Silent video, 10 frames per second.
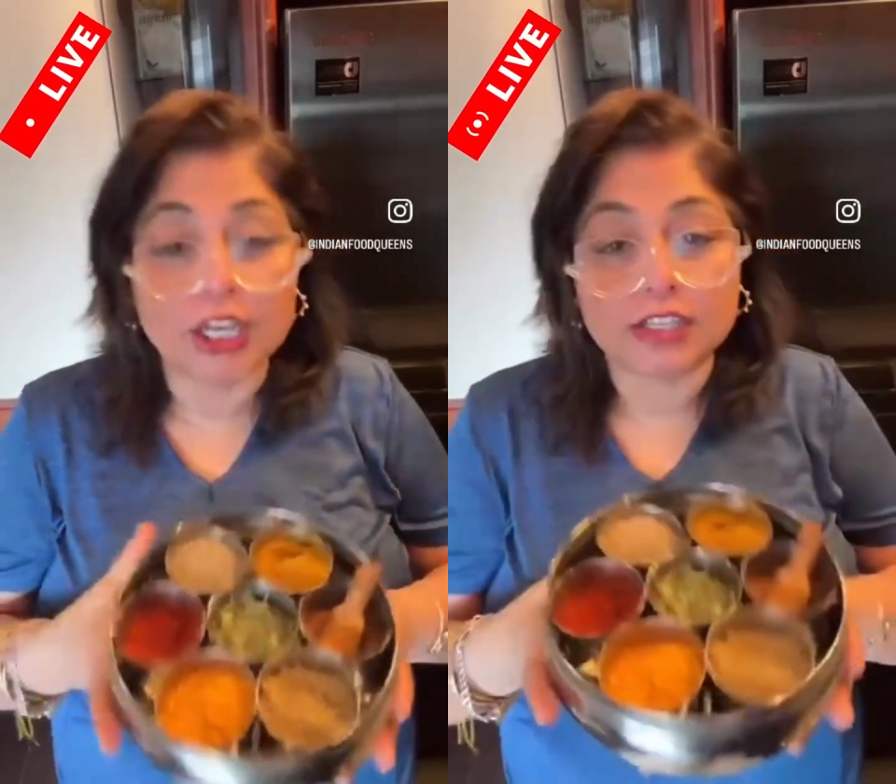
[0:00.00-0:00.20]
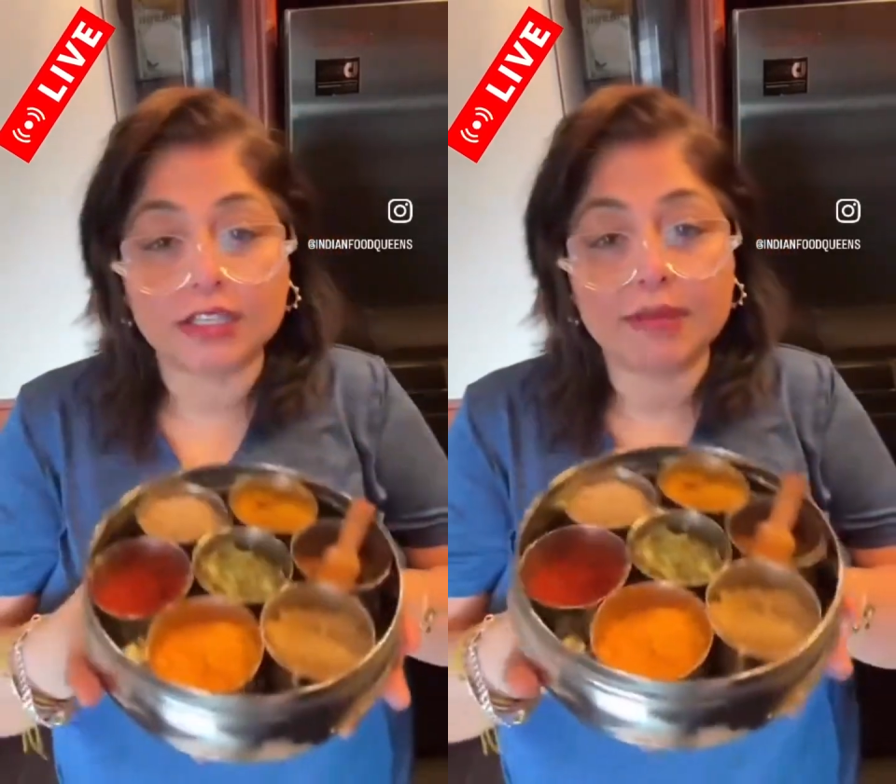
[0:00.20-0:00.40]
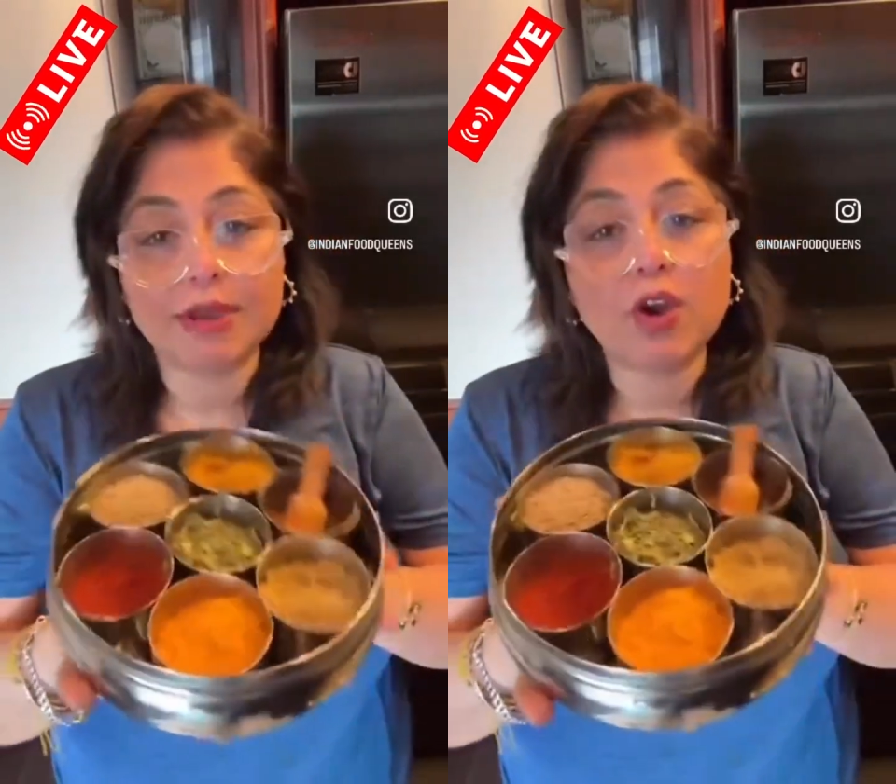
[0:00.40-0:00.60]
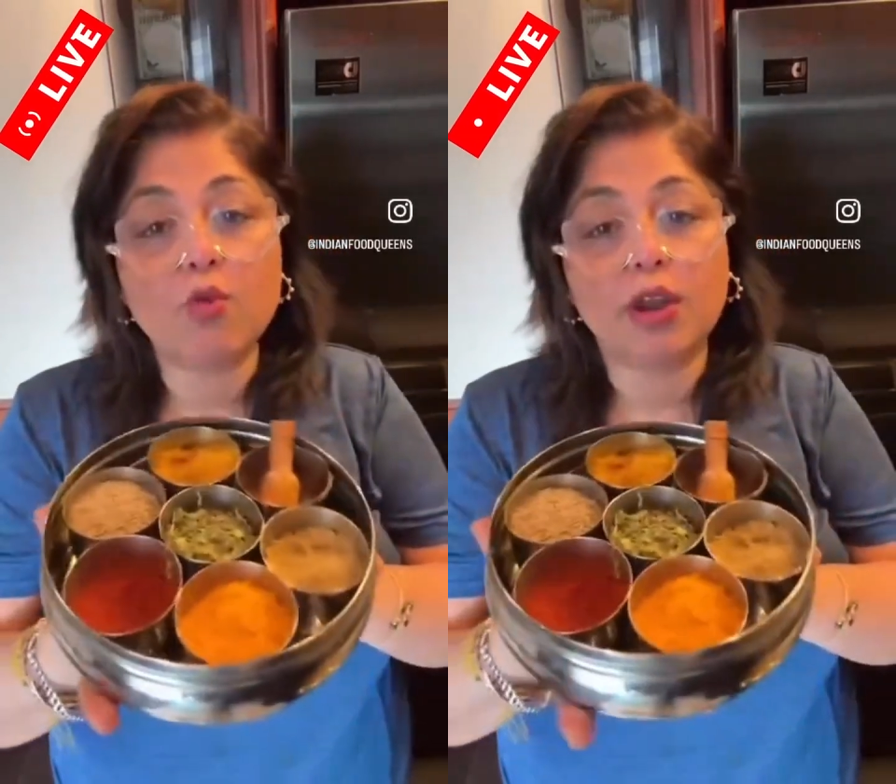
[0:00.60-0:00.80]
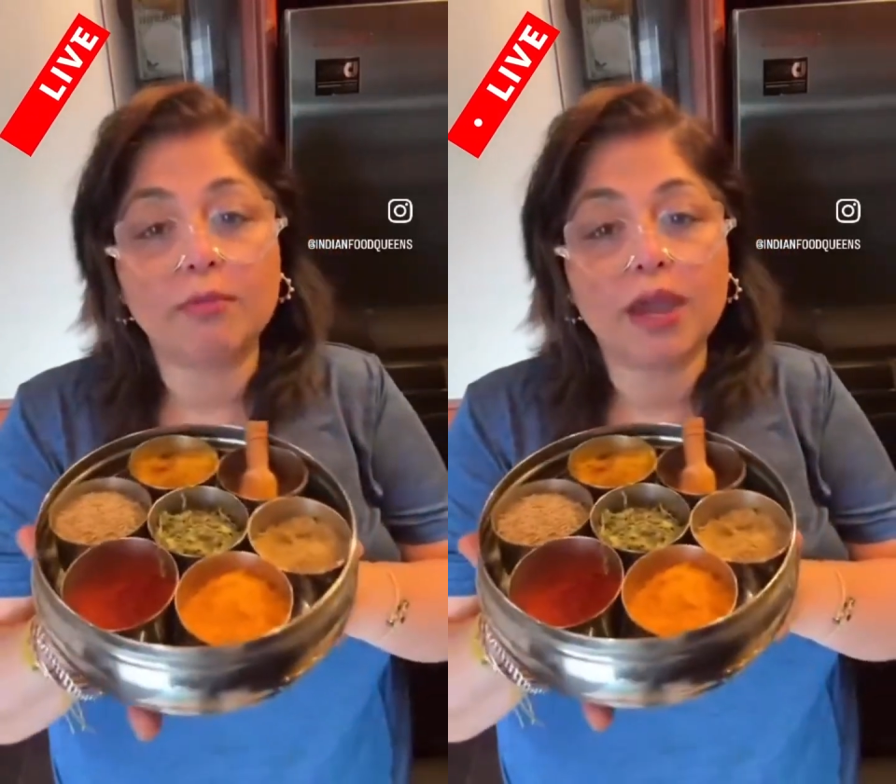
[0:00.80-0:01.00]
So let me go
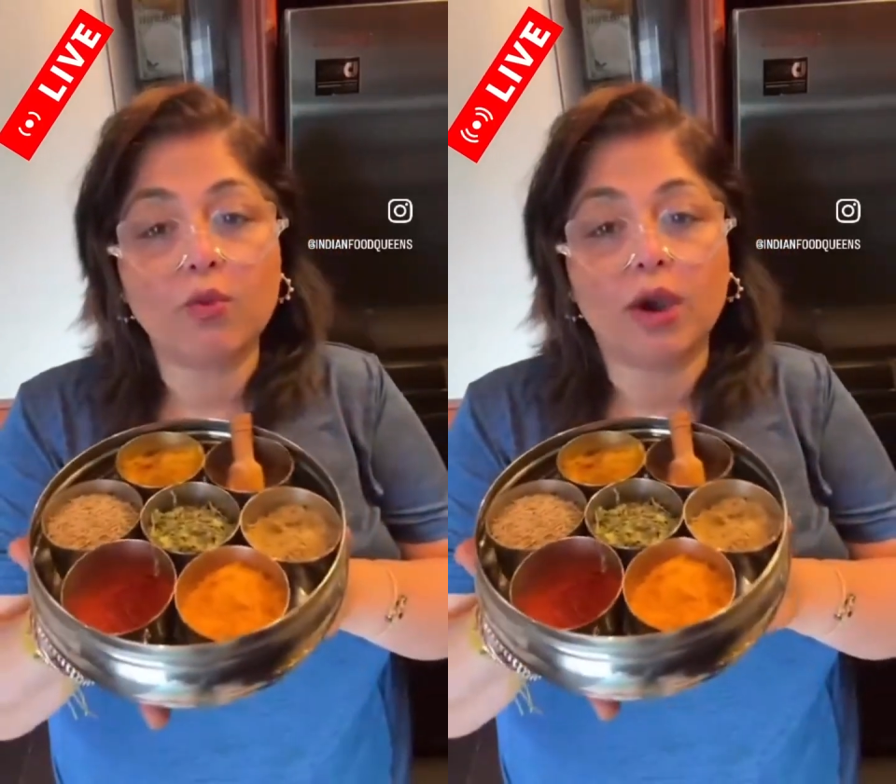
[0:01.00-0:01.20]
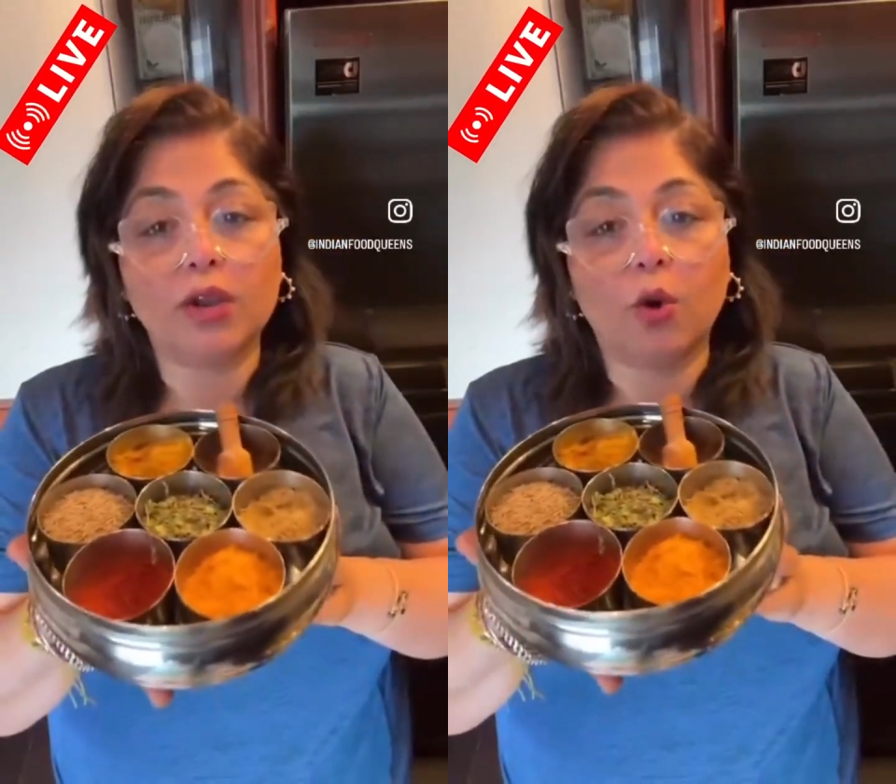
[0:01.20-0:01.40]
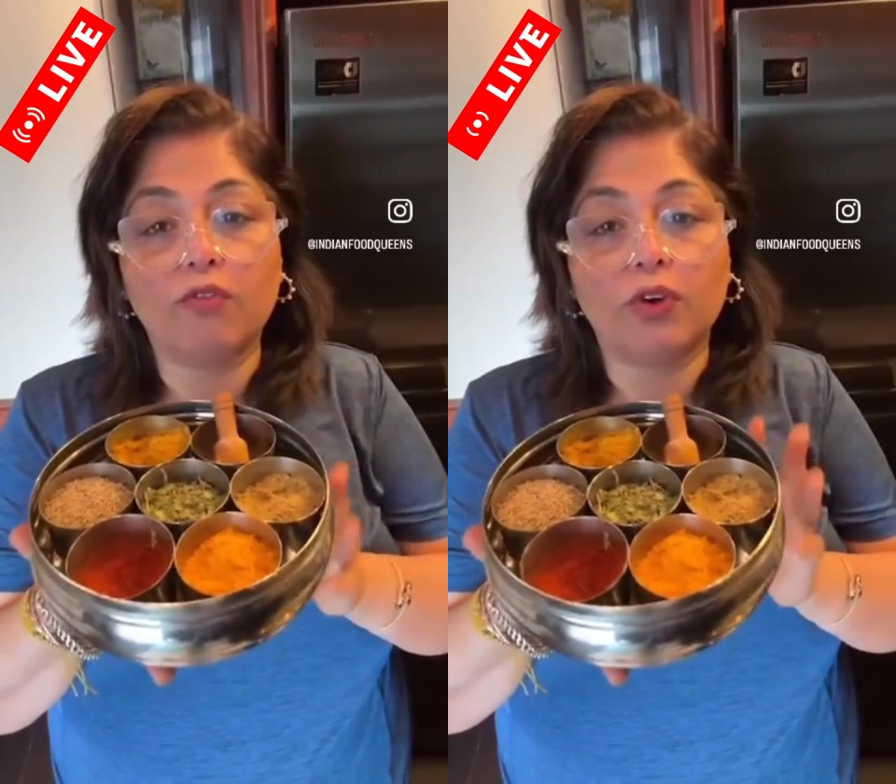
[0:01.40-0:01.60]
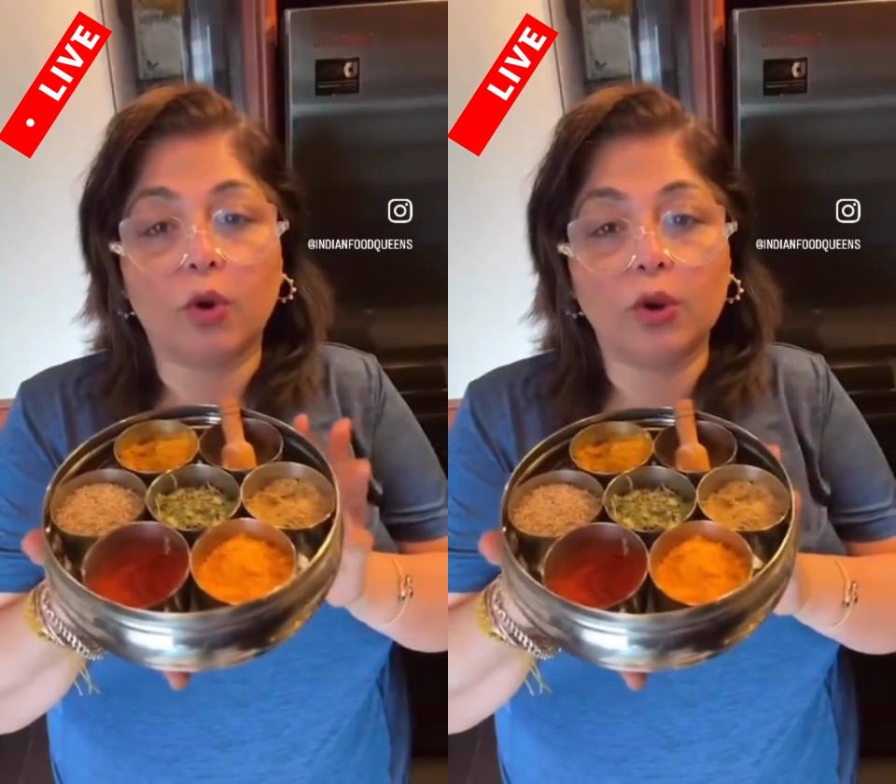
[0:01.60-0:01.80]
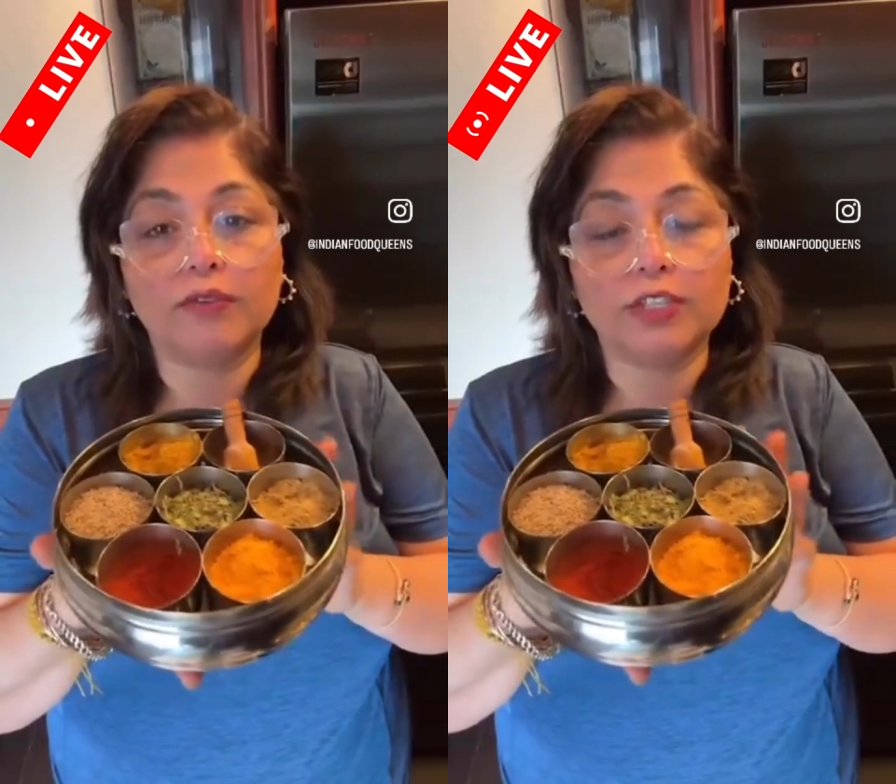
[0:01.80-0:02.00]
one by one over
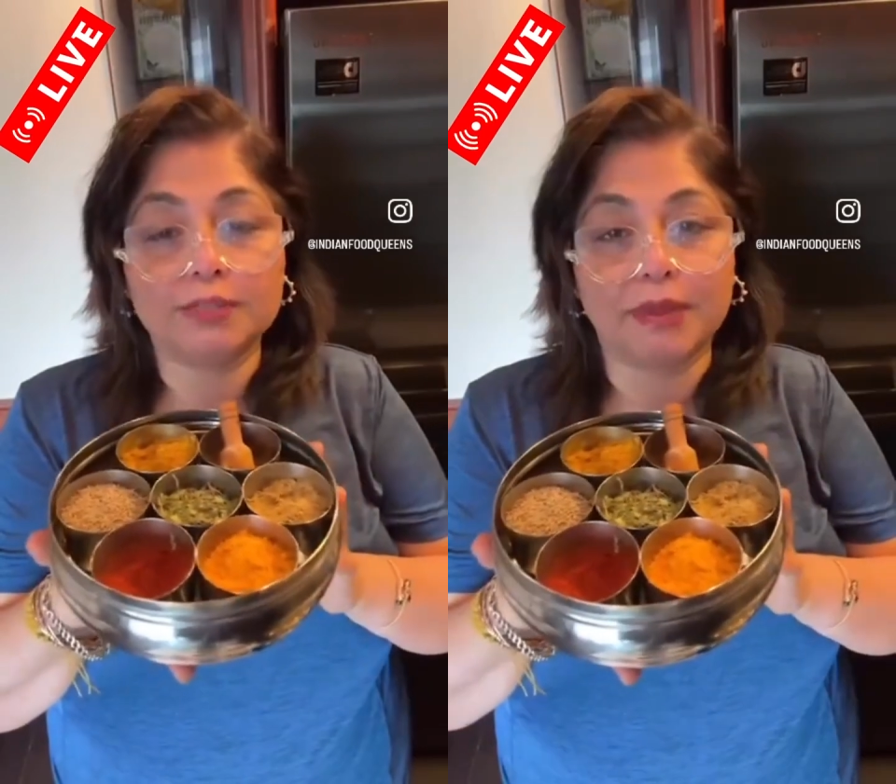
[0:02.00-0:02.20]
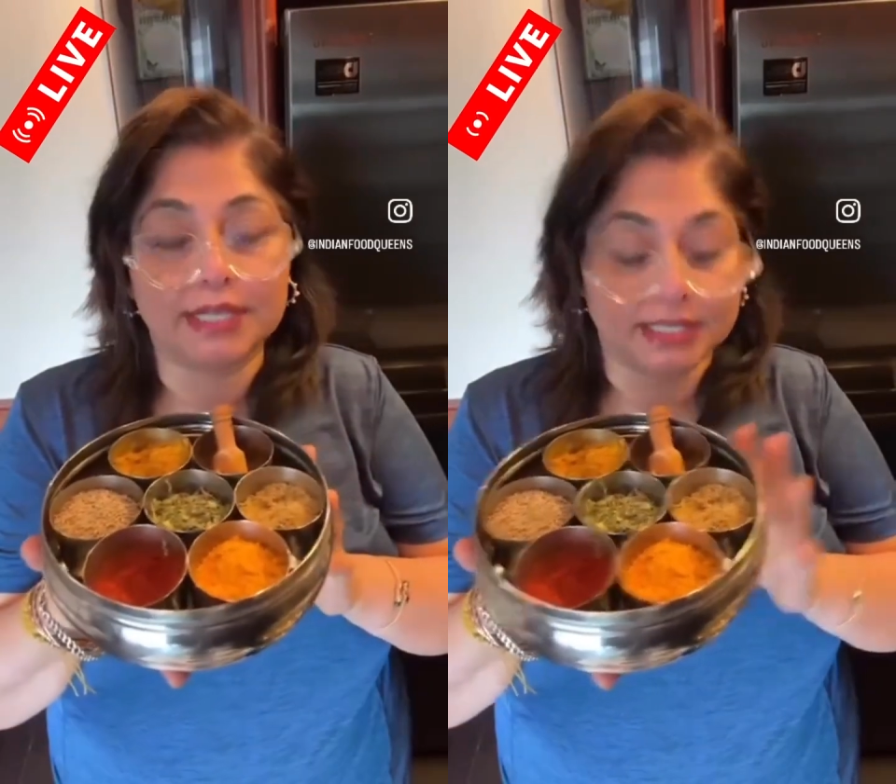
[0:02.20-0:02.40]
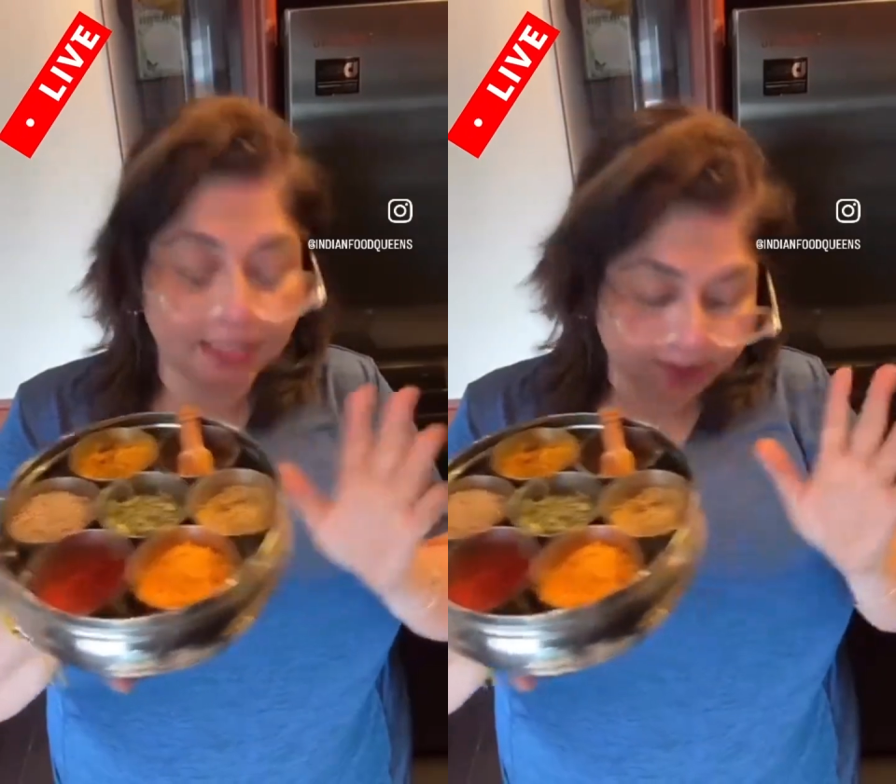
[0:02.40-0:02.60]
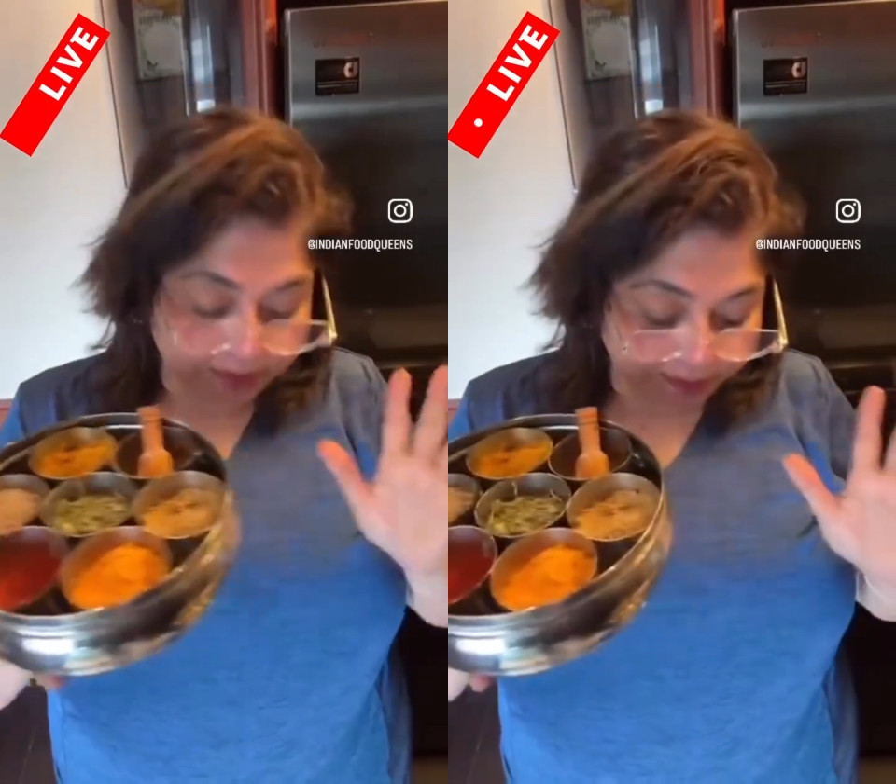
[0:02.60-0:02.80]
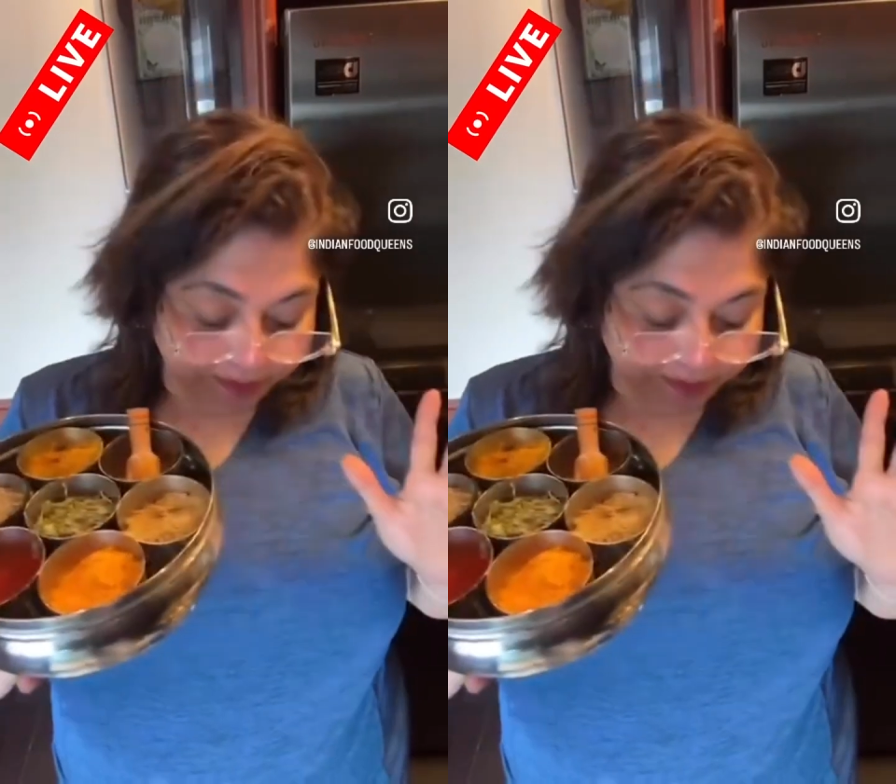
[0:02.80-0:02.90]
all of the spices.